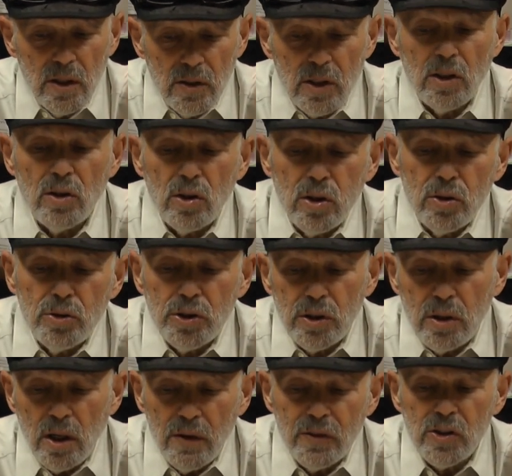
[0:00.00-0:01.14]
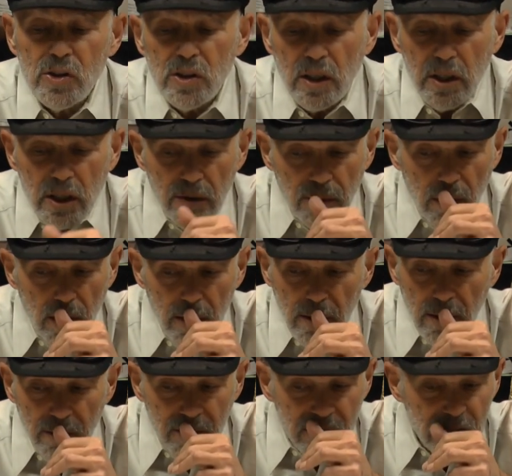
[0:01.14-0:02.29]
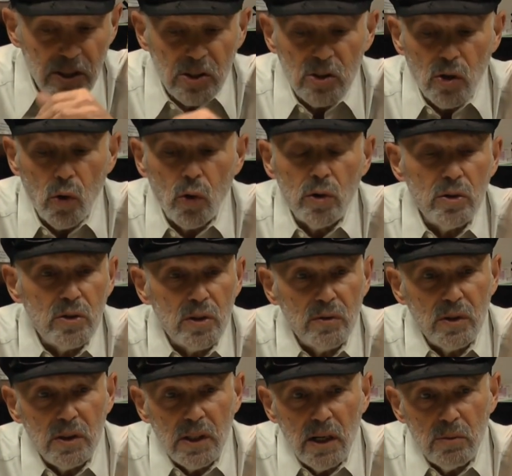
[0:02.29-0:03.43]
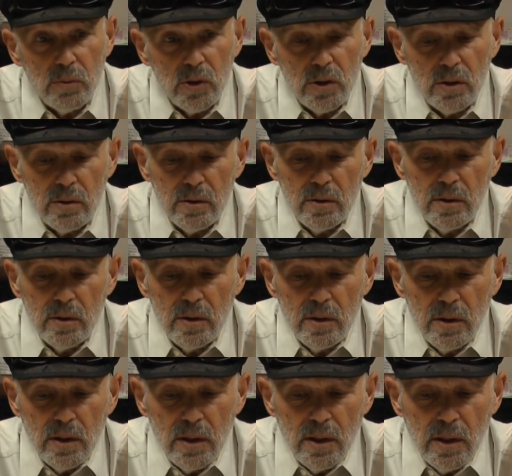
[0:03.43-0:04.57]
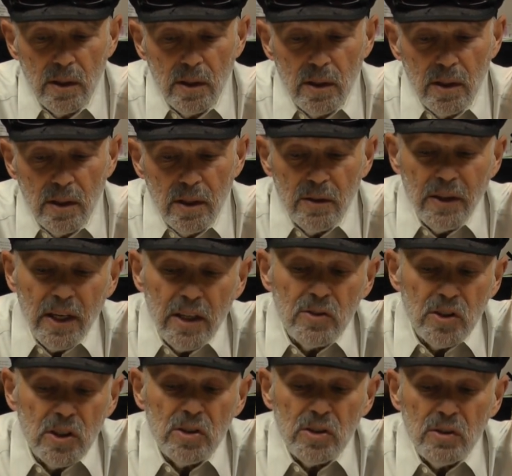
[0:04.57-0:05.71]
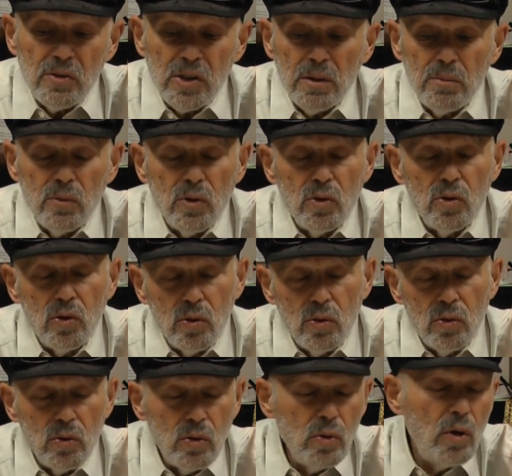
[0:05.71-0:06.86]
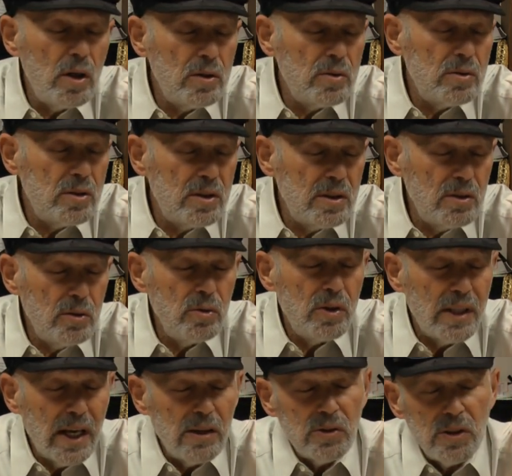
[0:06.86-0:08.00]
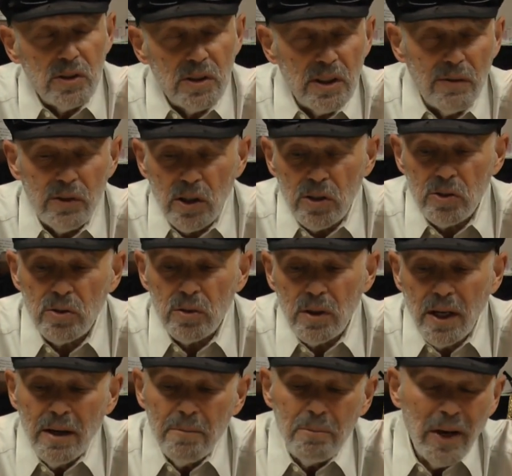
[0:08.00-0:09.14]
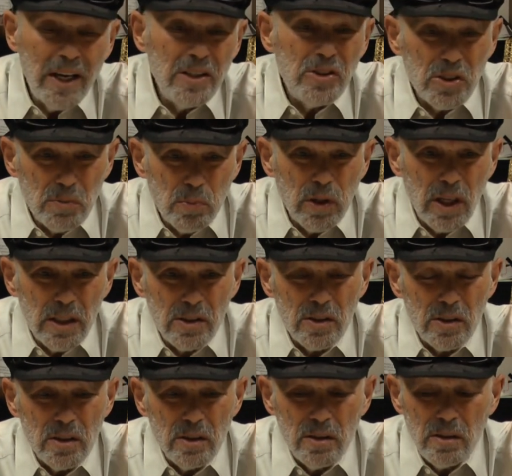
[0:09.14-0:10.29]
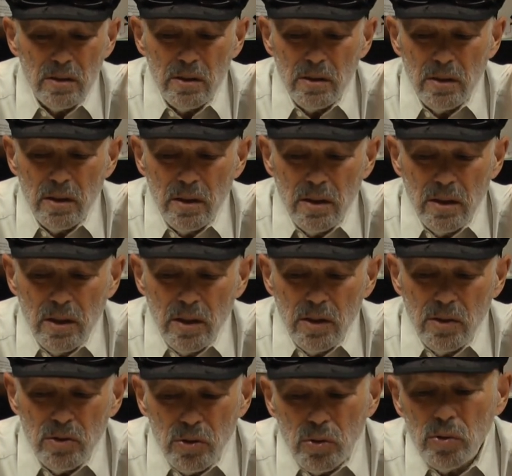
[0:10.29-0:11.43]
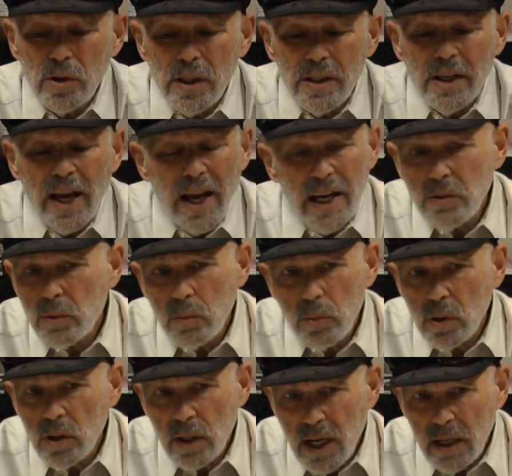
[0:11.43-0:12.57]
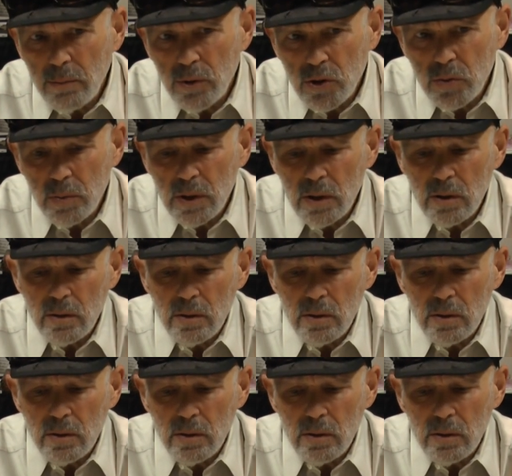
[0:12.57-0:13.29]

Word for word: the conclusion of the study of all of the six orders of the Talmud. They consist of some two thousand seven hundred pages plus. Truly an admirable accomplishment.